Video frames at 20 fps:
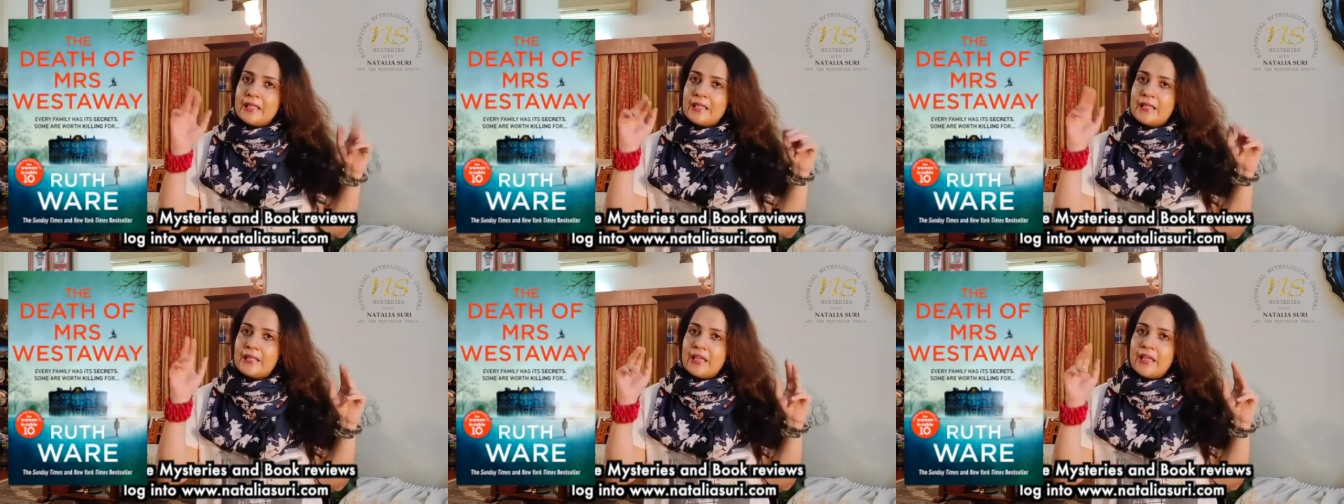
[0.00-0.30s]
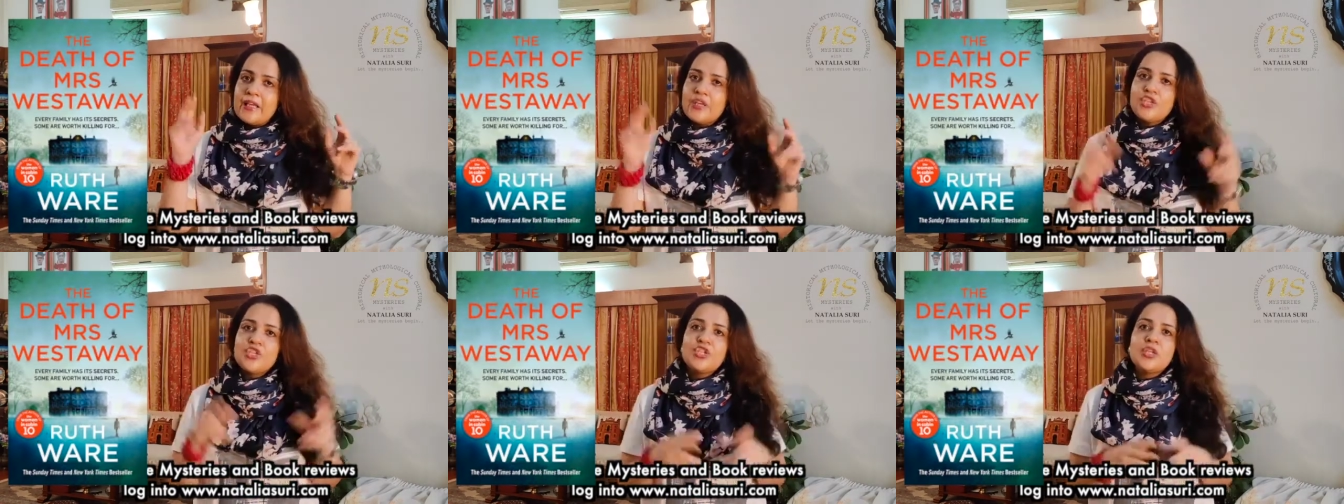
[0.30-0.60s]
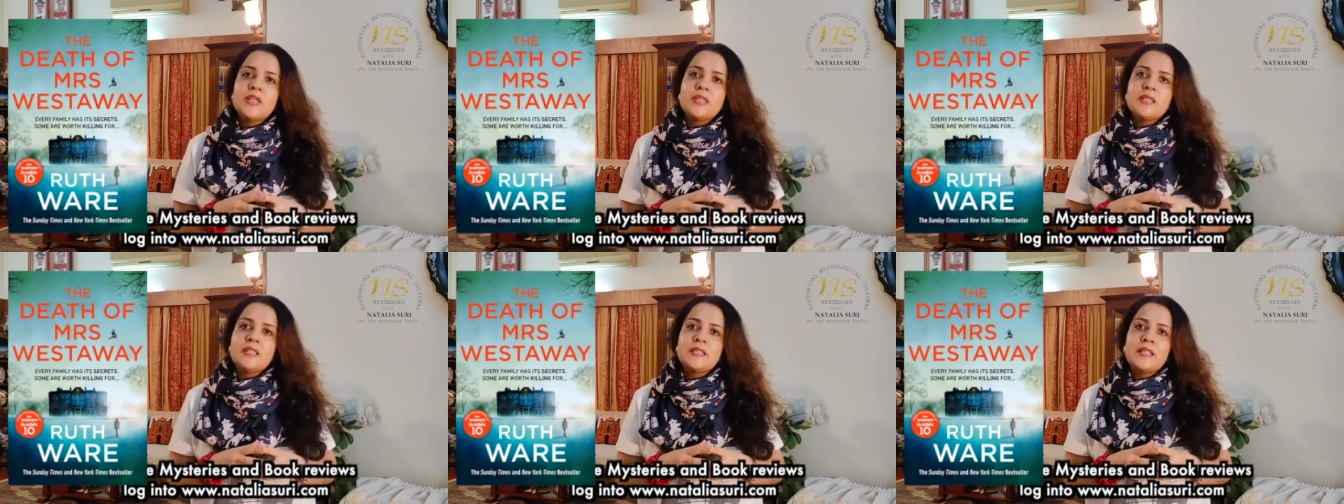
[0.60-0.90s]
the hitch
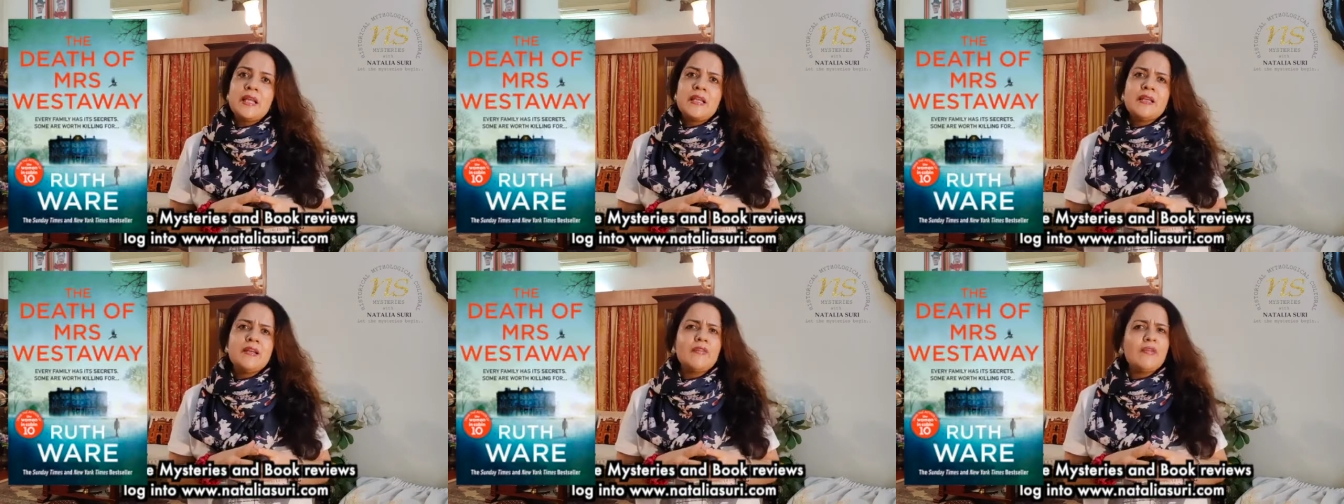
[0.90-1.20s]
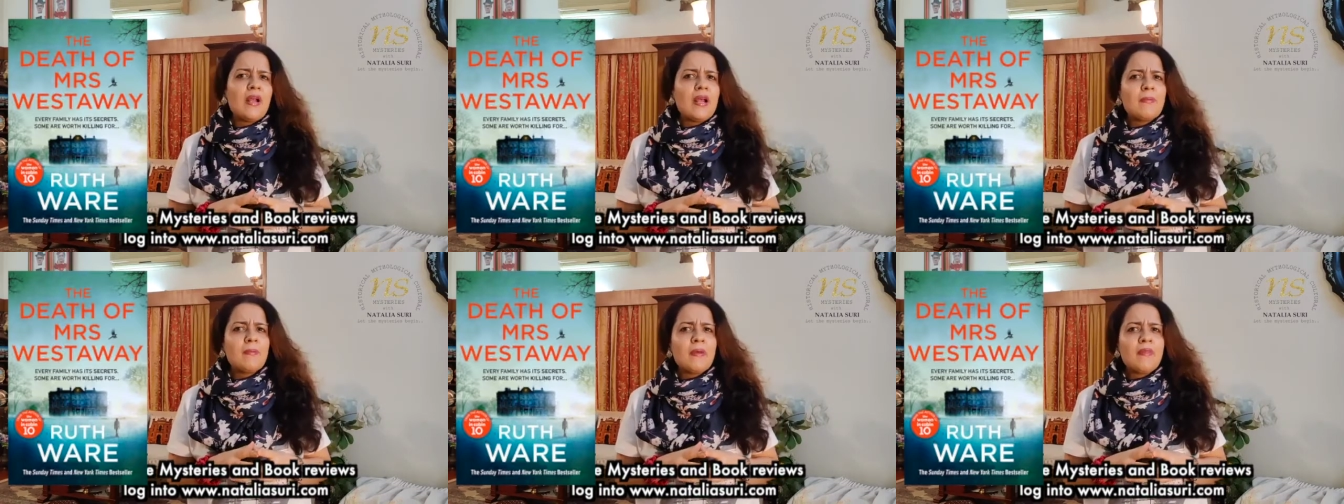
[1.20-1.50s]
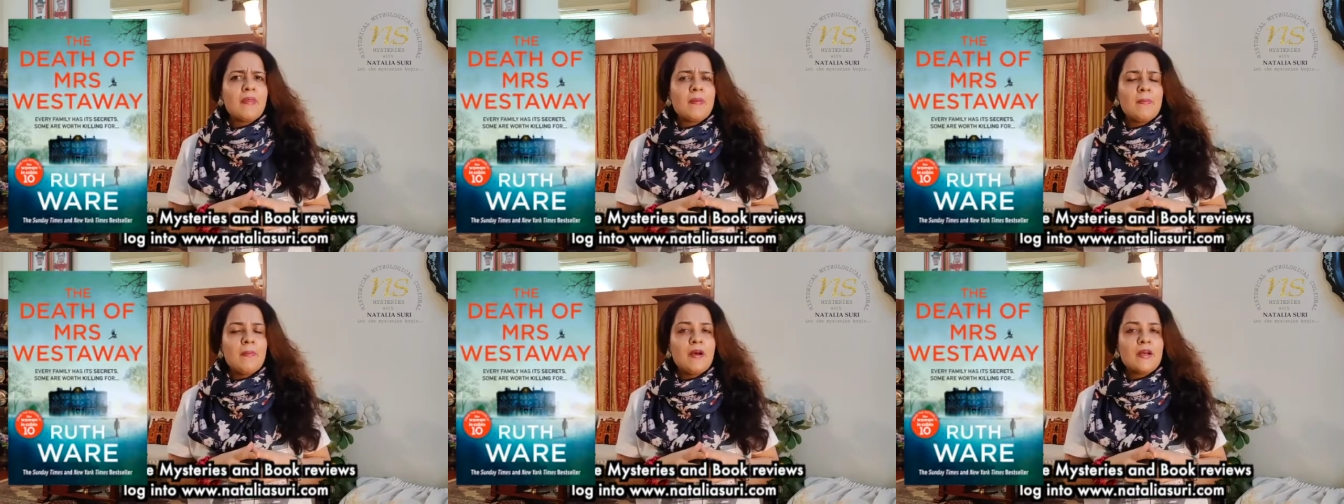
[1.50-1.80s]
is that her
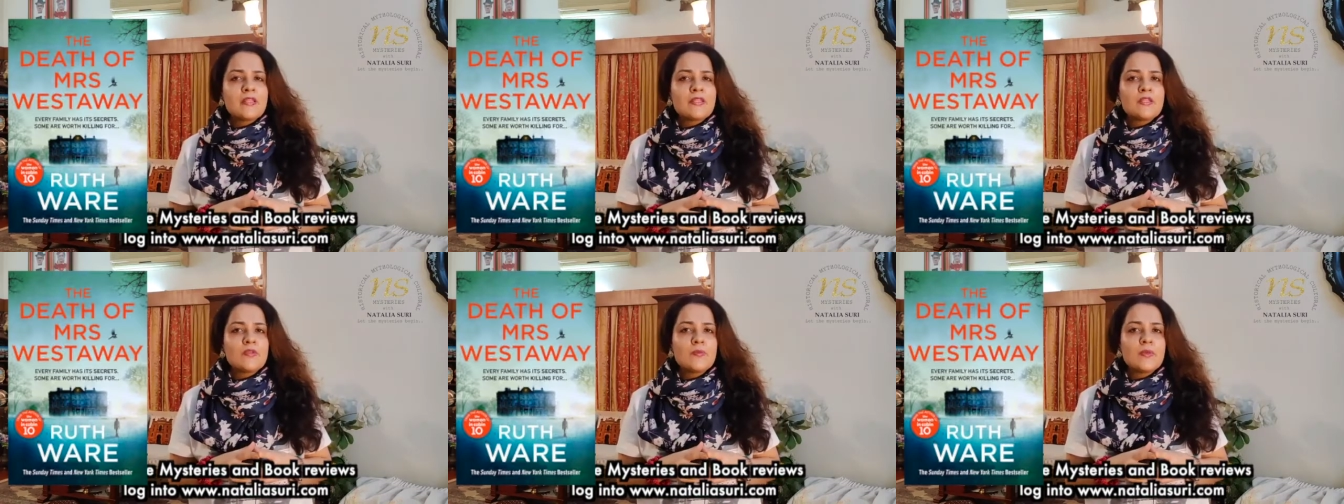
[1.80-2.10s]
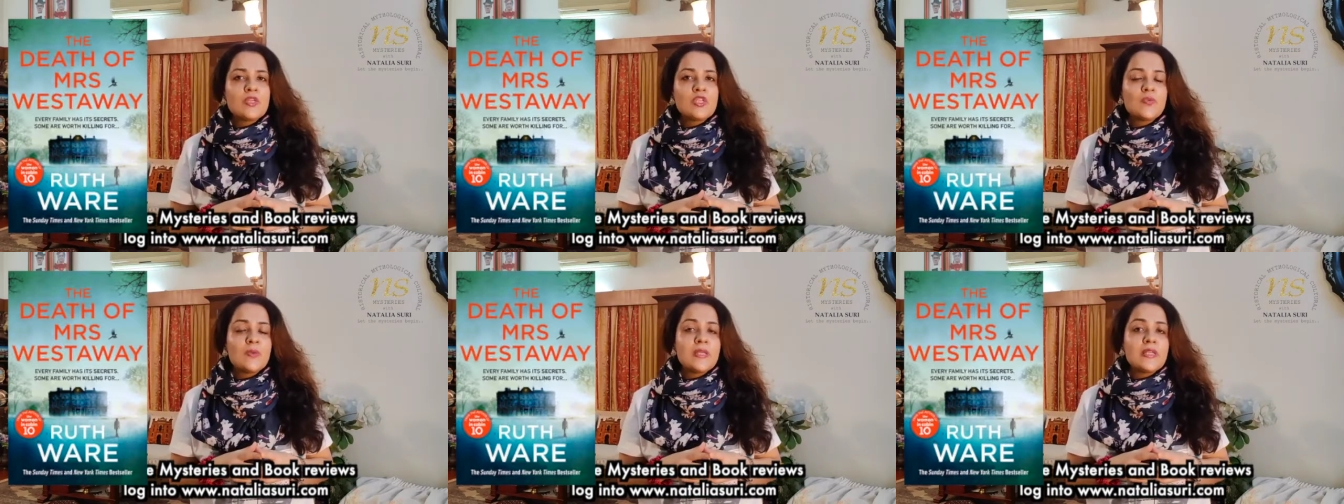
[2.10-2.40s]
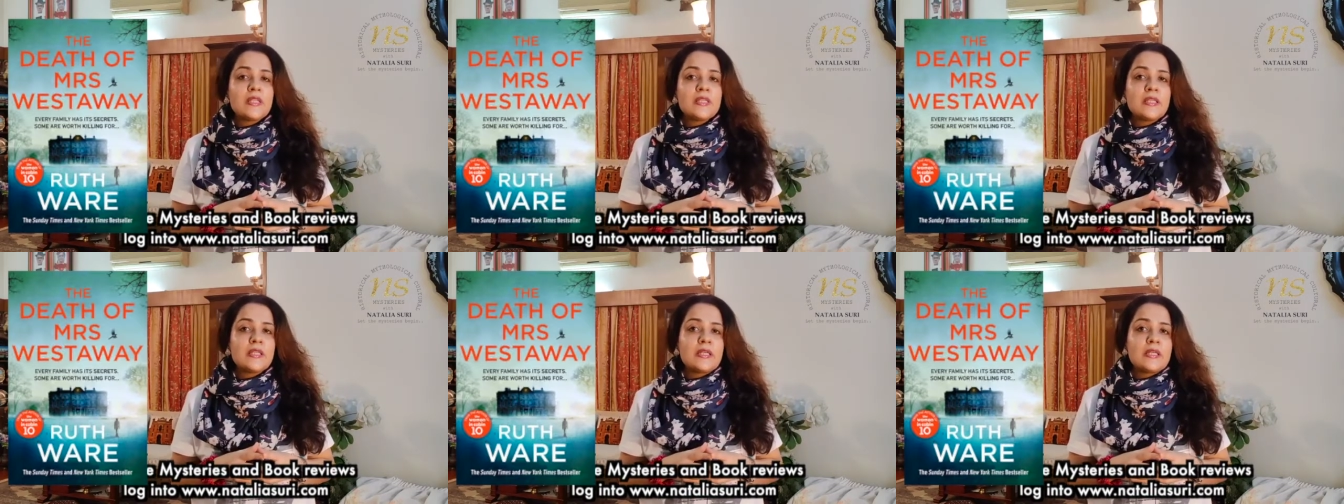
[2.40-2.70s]
grandmother passed away
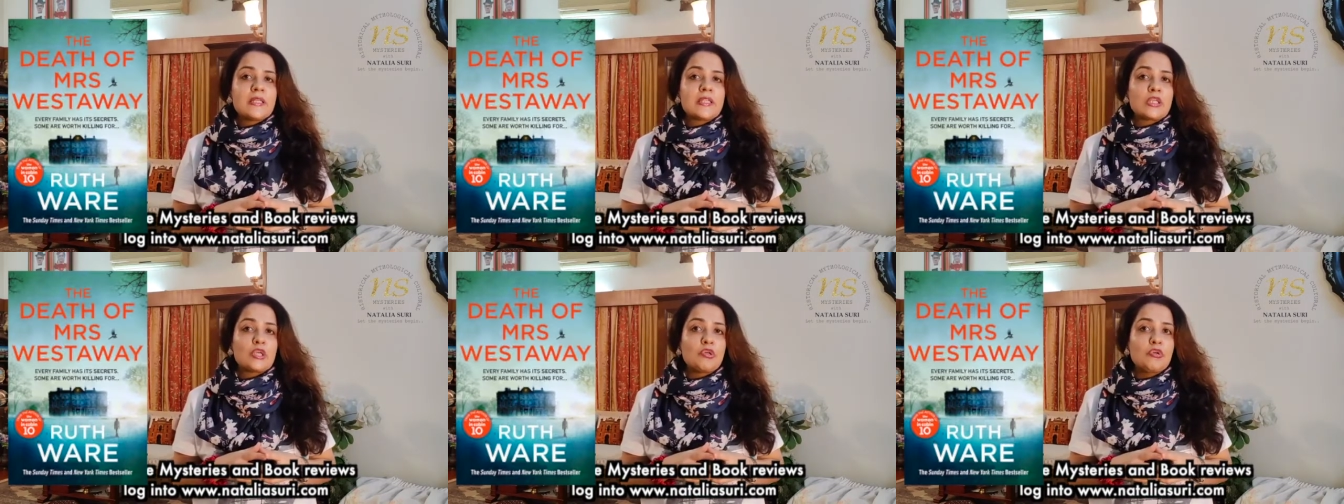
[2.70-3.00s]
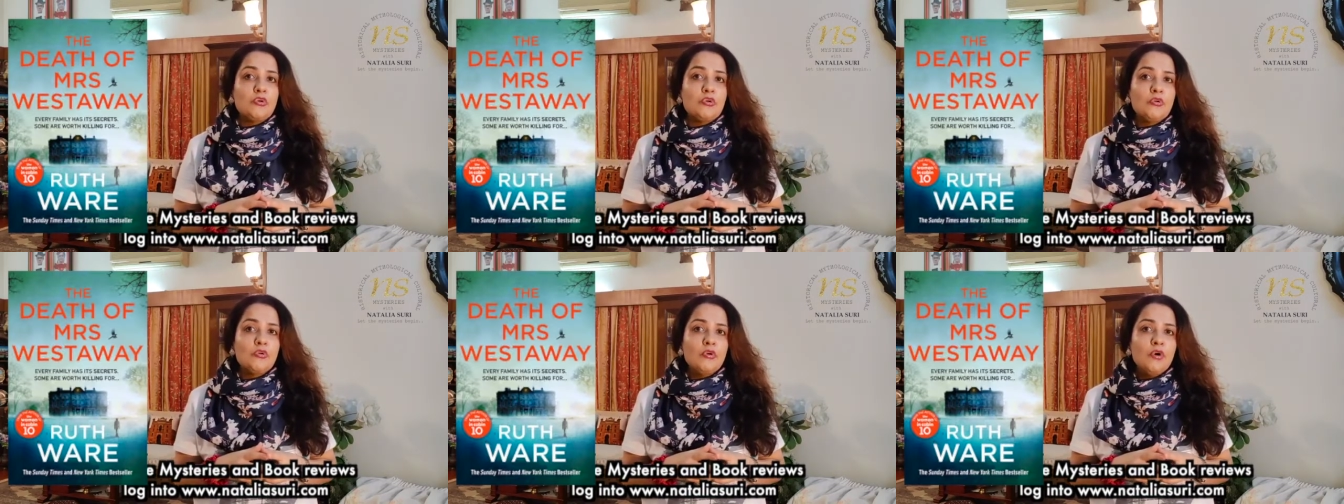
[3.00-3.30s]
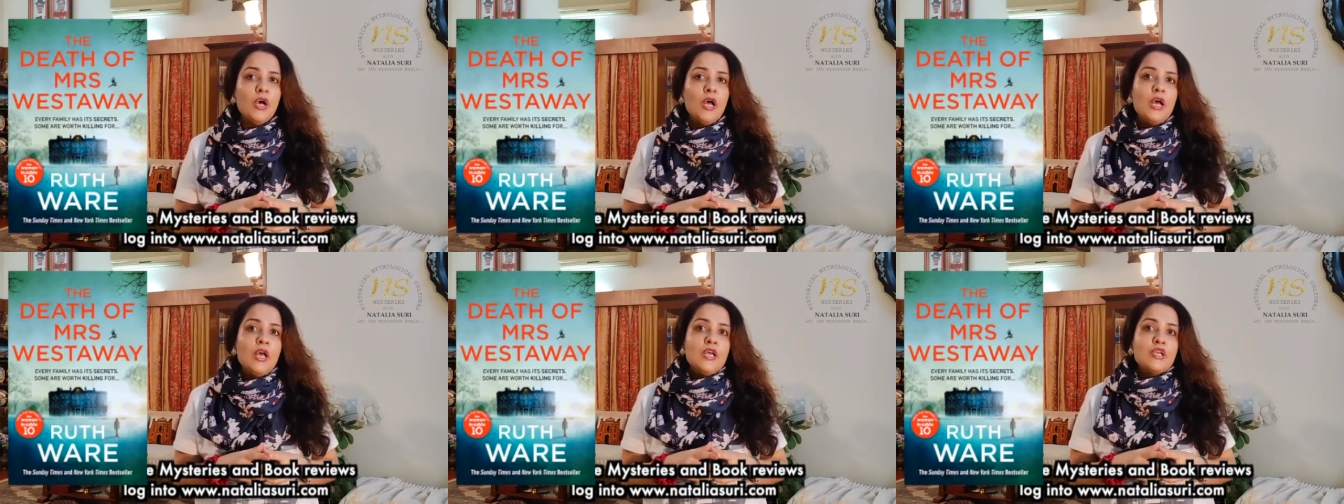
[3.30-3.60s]
20 years ago.